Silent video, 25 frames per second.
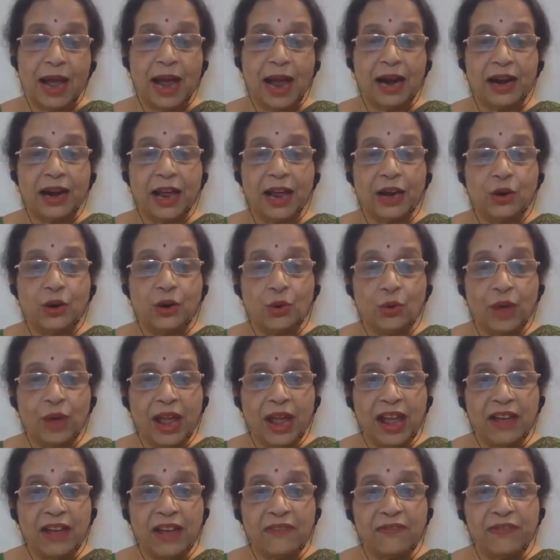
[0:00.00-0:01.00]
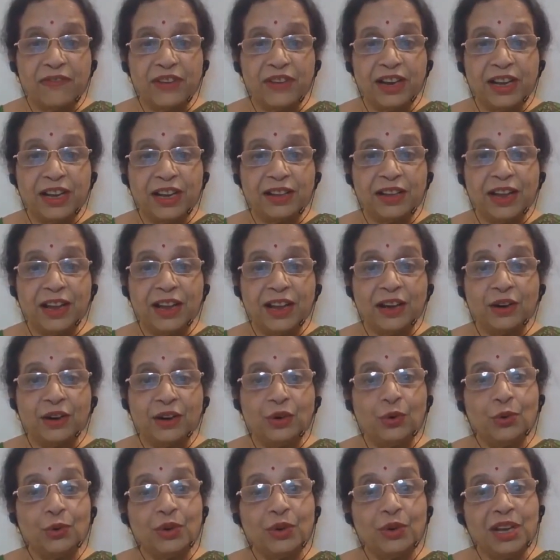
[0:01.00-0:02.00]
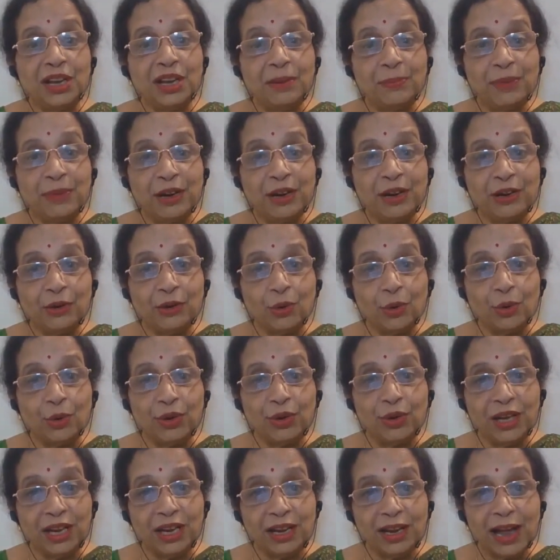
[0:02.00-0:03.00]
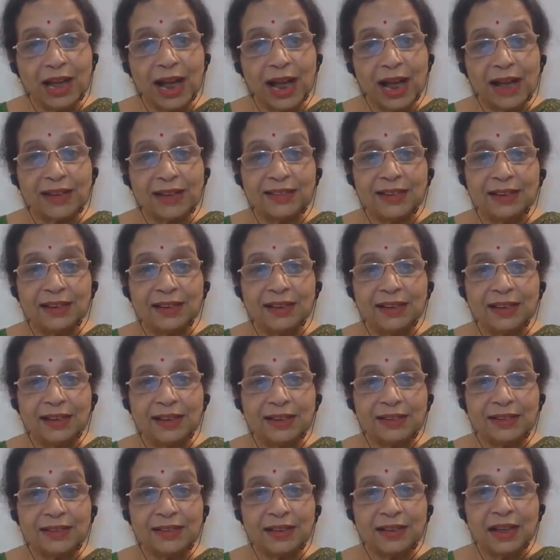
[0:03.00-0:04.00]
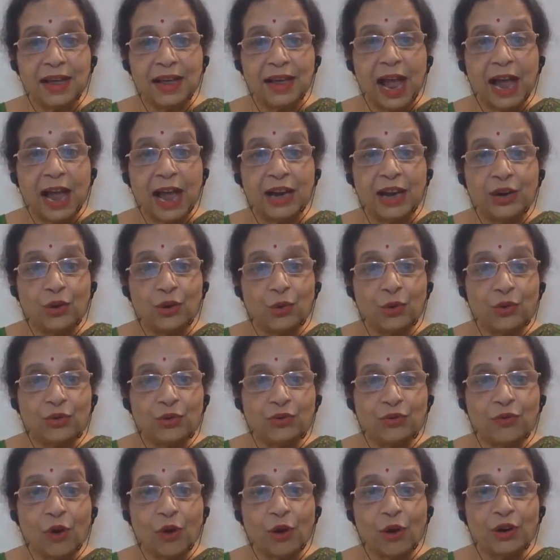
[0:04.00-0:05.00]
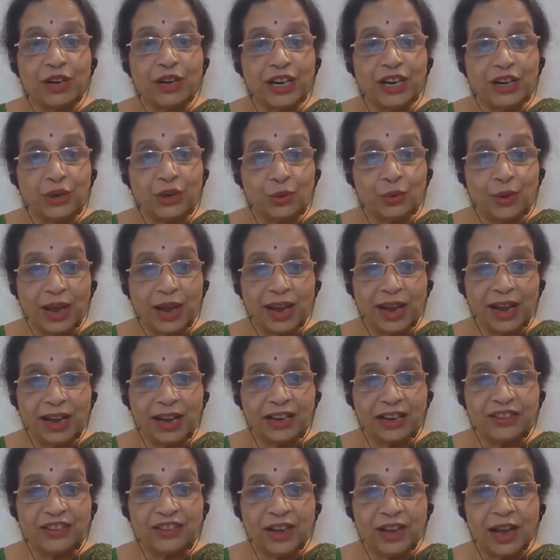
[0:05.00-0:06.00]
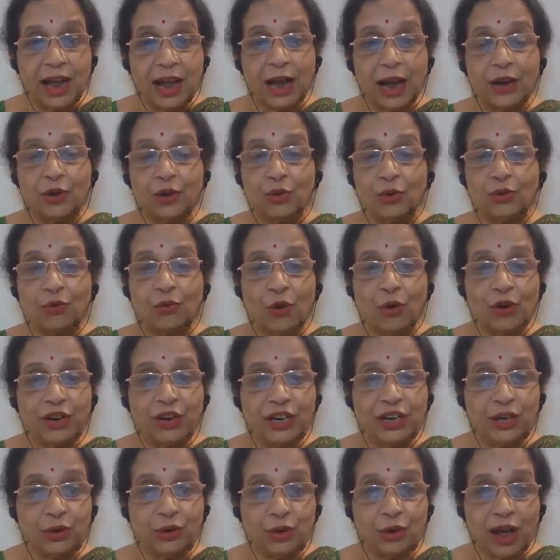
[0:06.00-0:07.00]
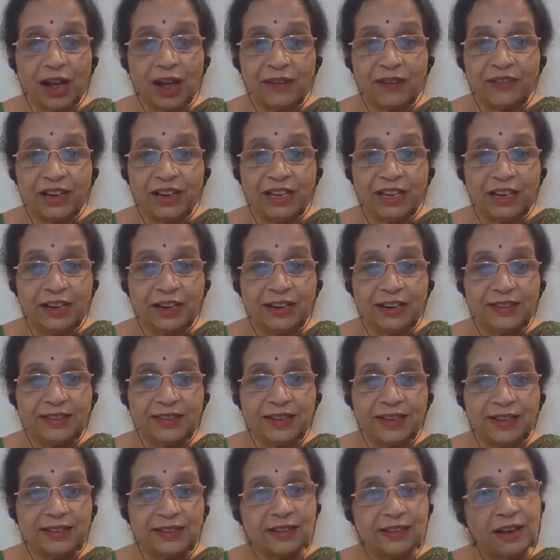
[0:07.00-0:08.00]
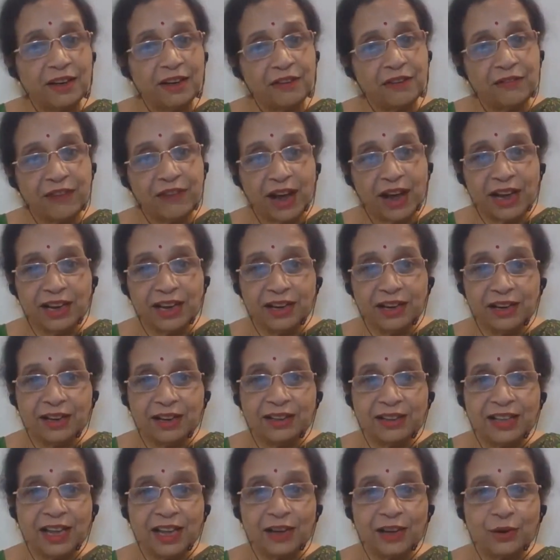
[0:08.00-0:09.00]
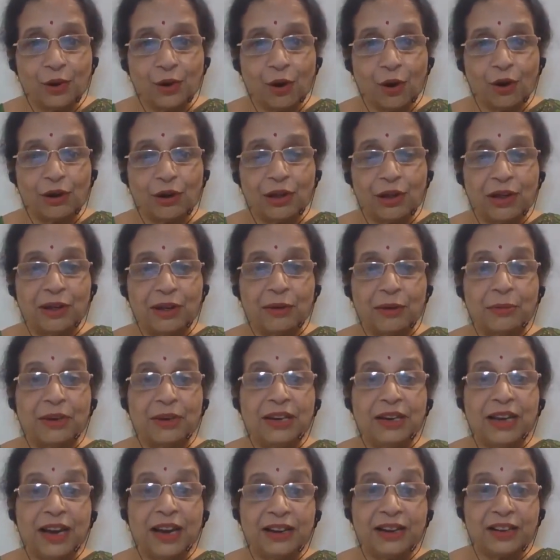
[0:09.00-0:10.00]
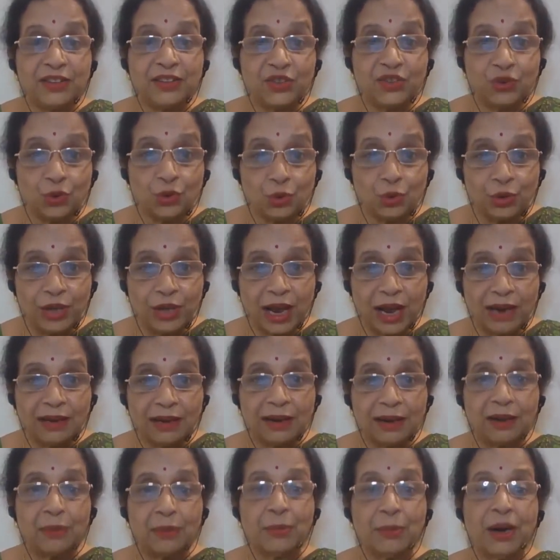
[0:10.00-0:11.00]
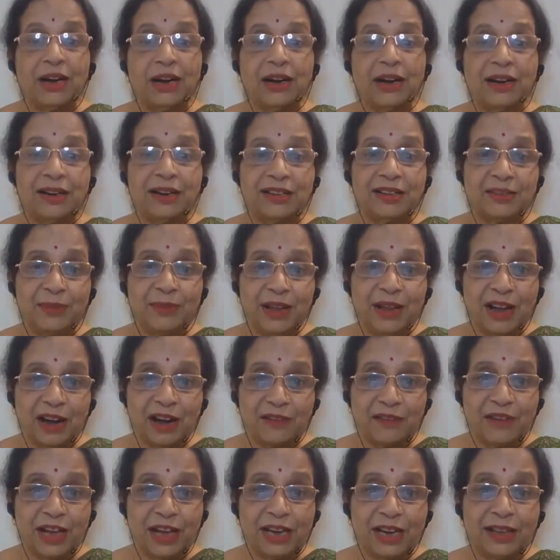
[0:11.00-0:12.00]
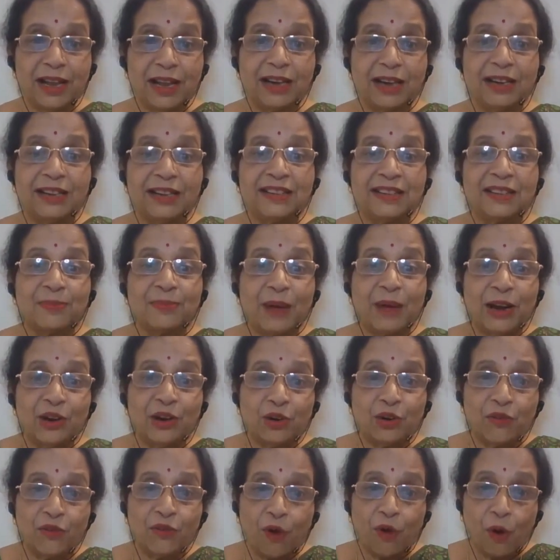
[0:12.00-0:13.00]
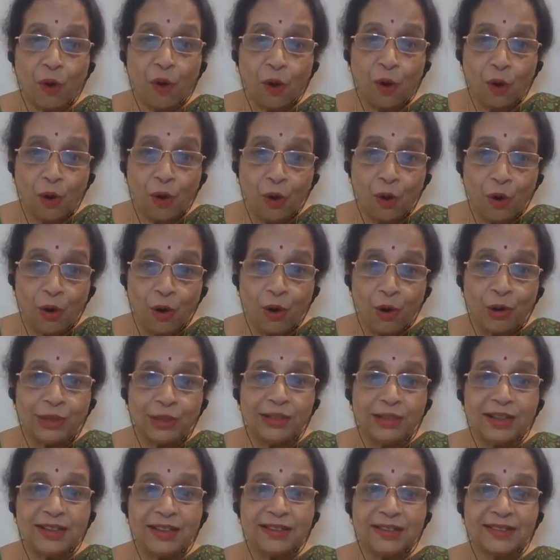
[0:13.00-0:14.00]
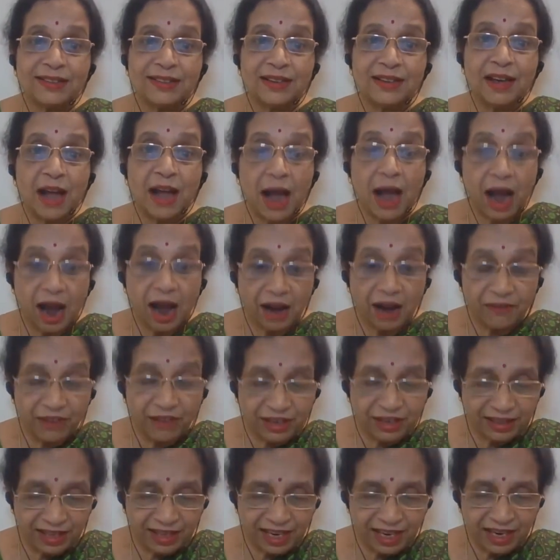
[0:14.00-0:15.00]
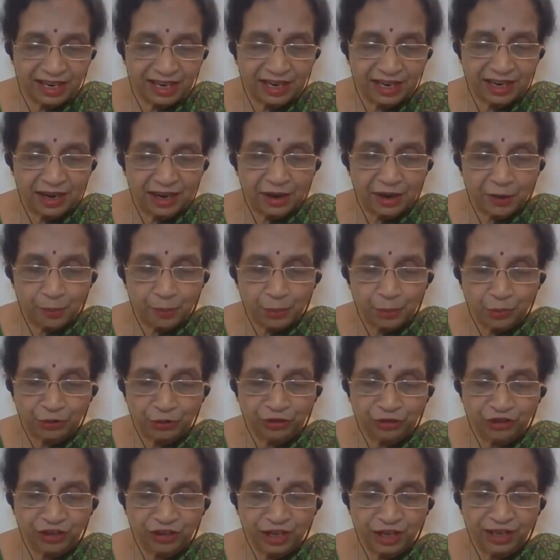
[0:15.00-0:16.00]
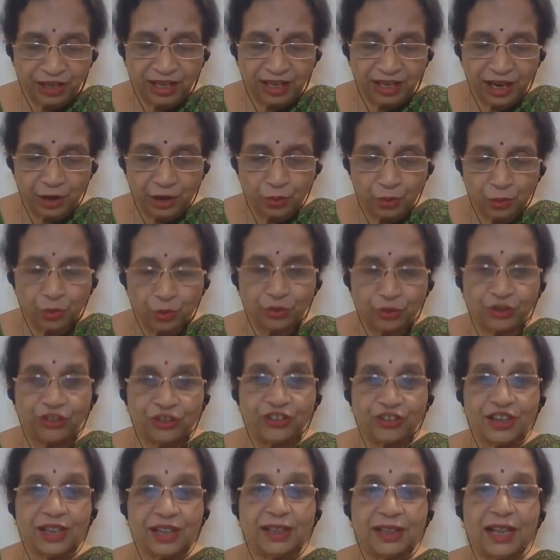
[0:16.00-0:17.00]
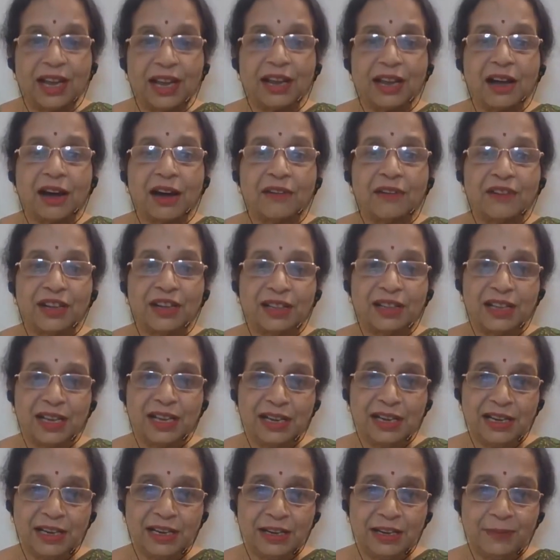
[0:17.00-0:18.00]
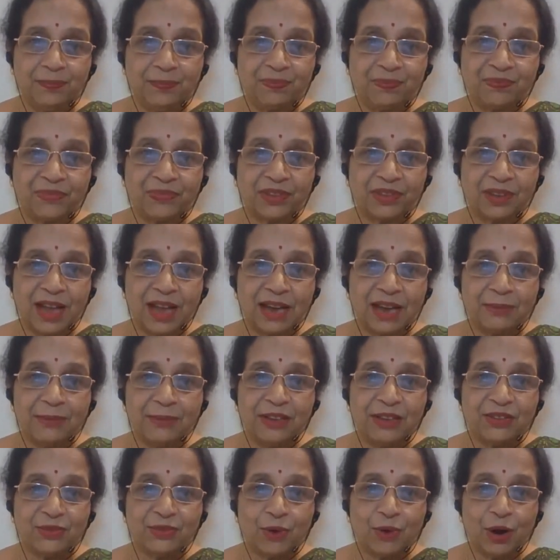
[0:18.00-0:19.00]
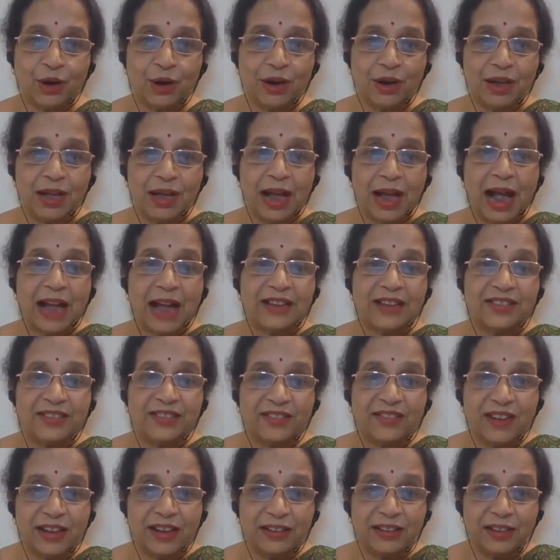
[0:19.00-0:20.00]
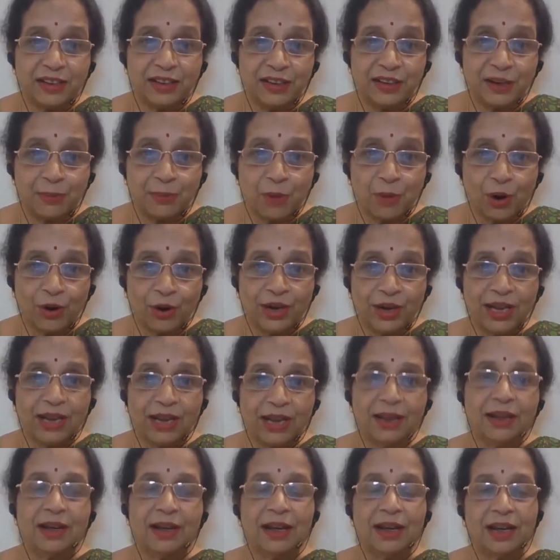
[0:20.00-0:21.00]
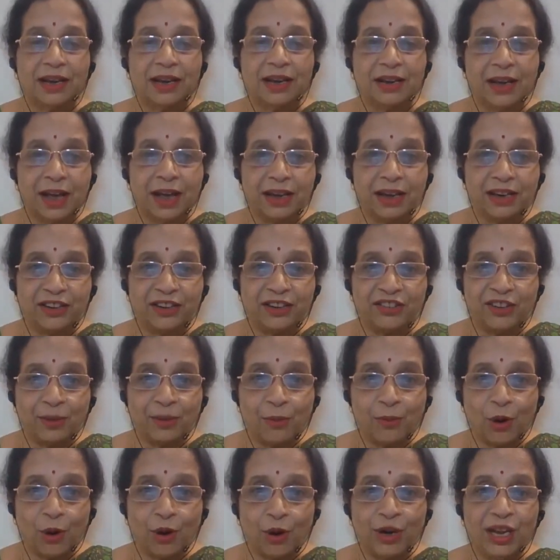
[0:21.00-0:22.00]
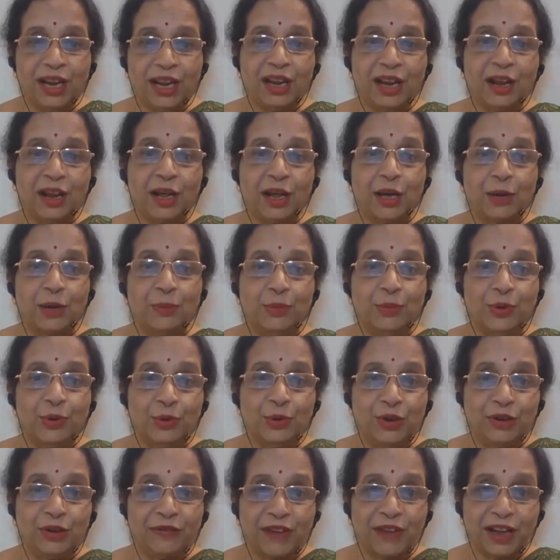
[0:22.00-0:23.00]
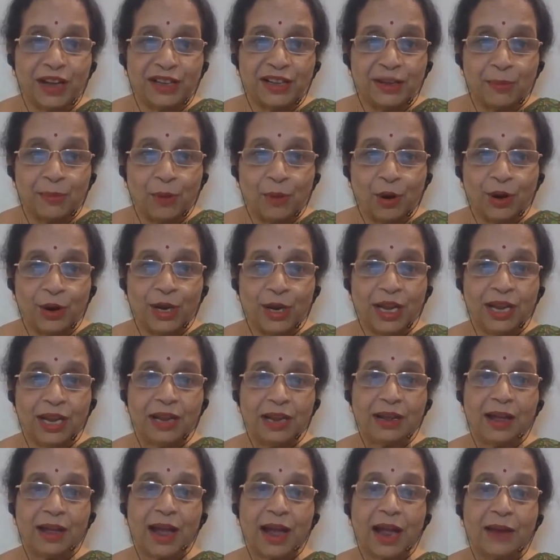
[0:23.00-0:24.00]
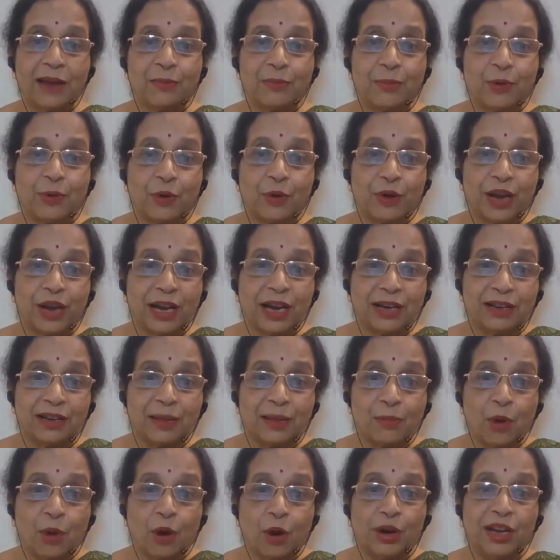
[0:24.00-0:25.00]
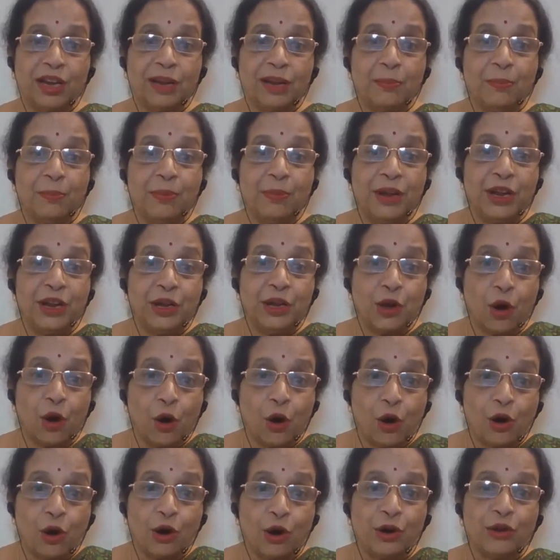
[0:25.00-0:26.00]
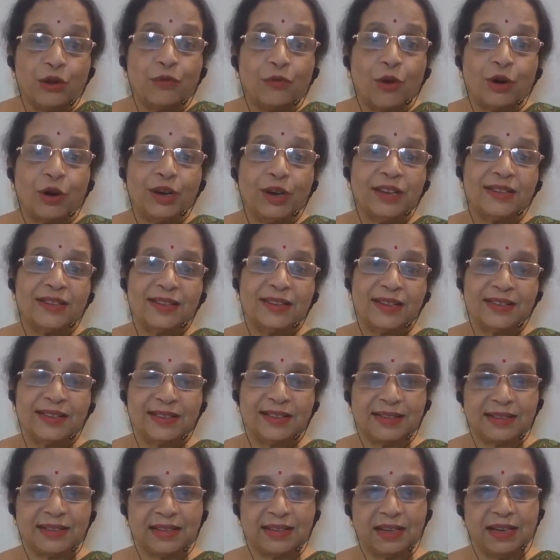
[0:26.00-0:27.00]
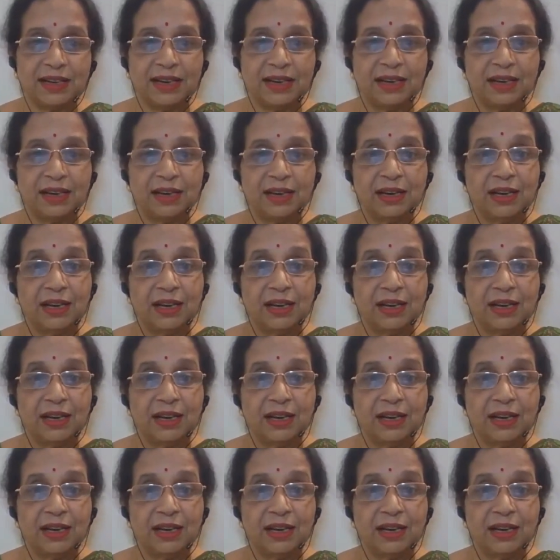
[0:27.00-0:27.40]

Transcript: And I do everything to keep it going as it is. I don't want it to age. I don't want it to have any disease. Fine, nothing wrong. Let us do that. But let us be aware that in spite of all this, avati, pushyati, ukshyati, avati. That means what? I strengthen the body, nourish the body, beautify the body, and protect the body beyond what is necessary.